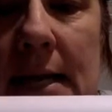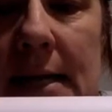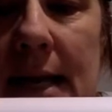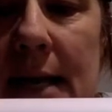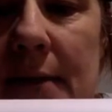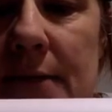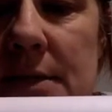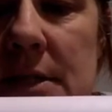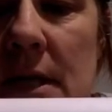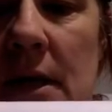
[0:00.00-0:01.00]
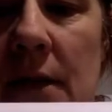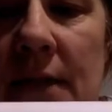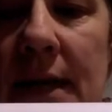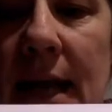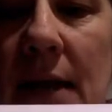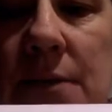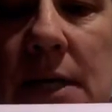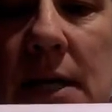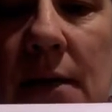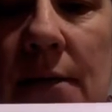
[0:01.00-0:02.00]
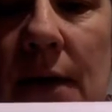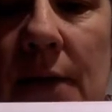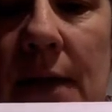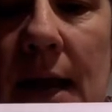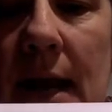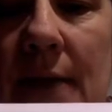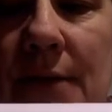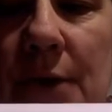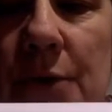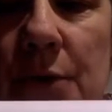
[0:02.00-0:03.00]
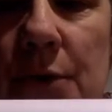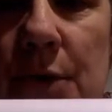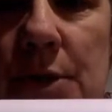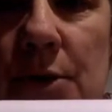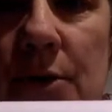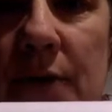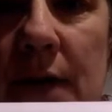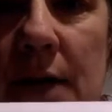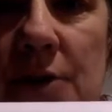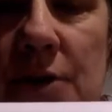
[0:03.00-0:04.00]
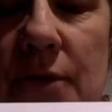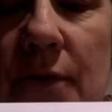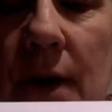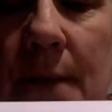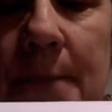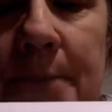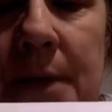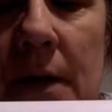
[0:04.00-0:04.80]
it gives the county that they have their notary certification from,